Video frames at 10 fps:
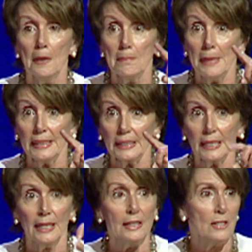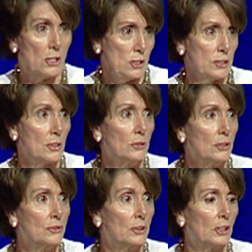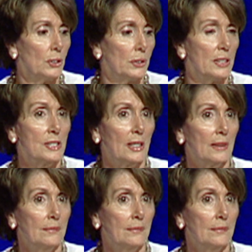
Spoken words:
Medicaid, Social Security.